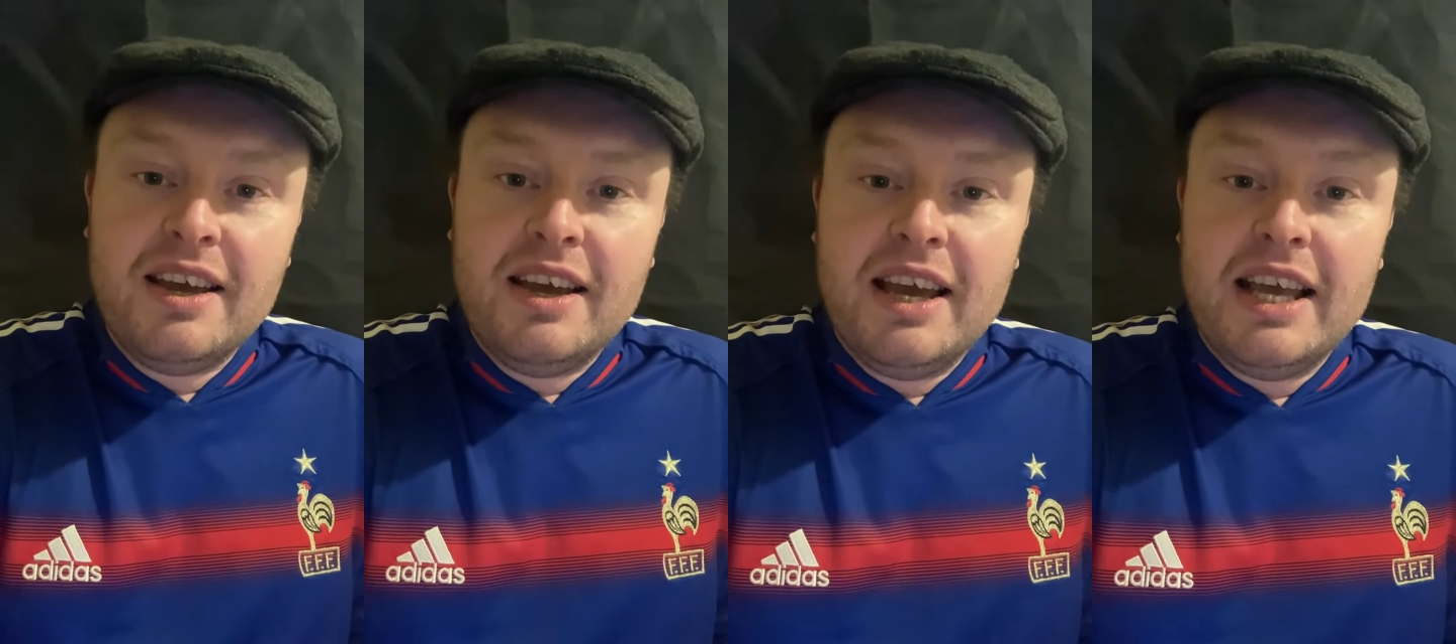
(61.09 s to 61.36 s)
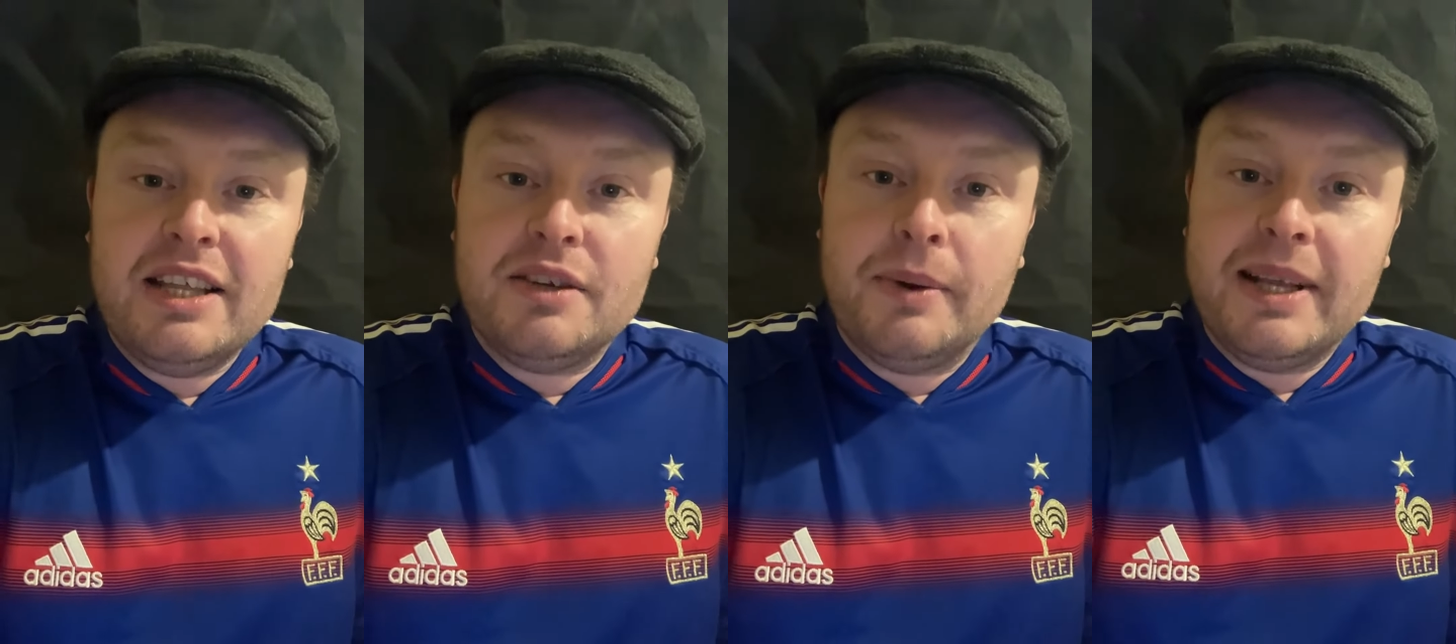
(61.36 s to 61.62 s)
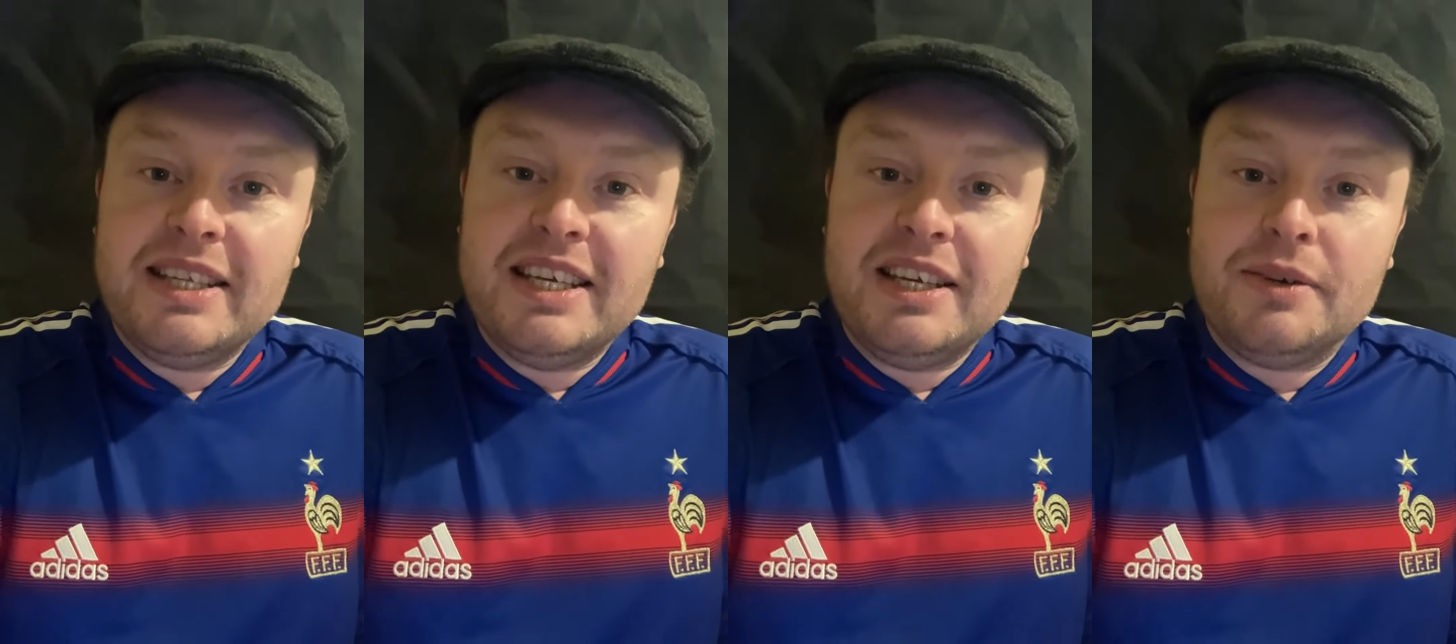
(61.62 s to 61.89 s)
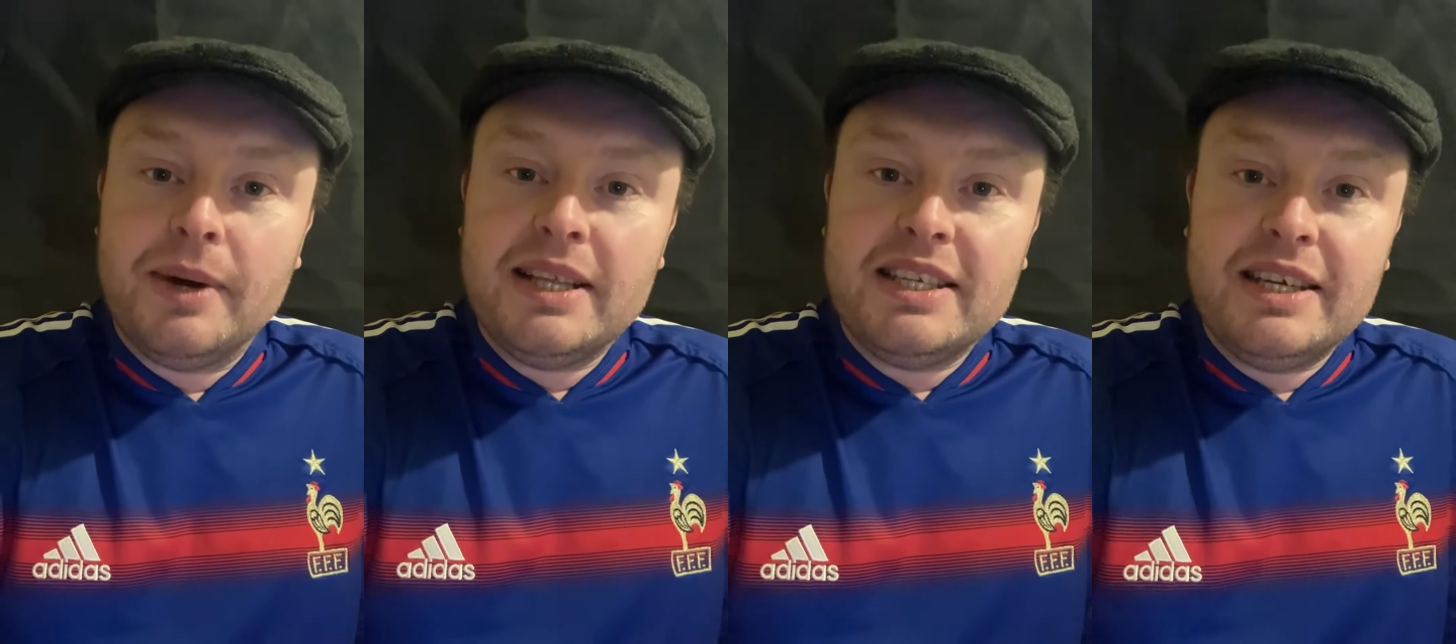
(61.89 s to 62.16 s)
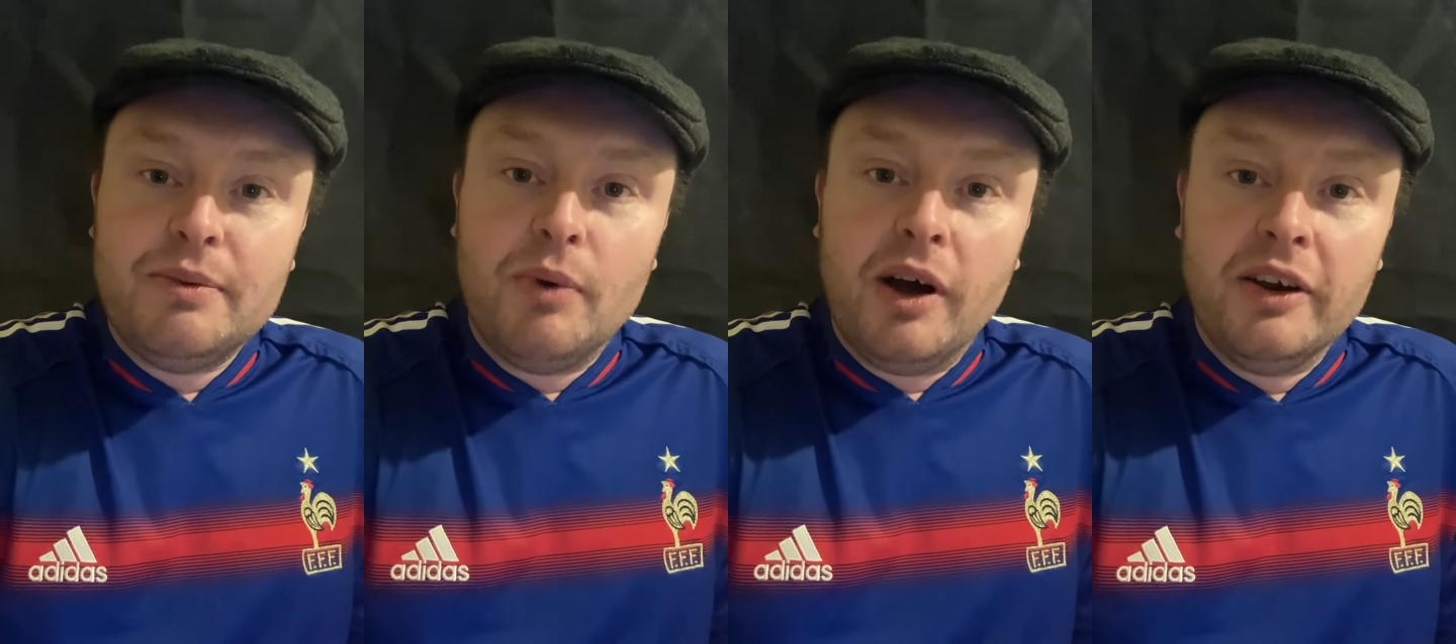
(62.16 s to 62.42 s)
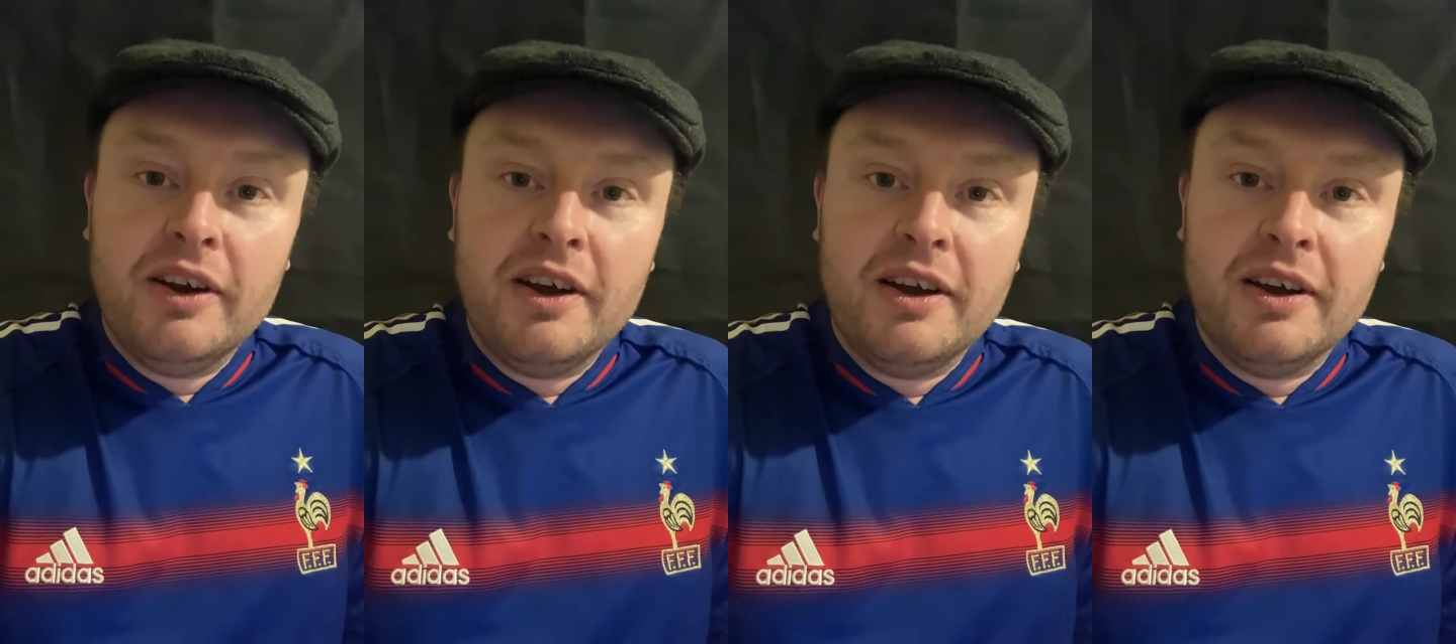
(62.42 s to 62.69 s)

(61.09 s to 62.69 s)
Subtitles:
in 2021.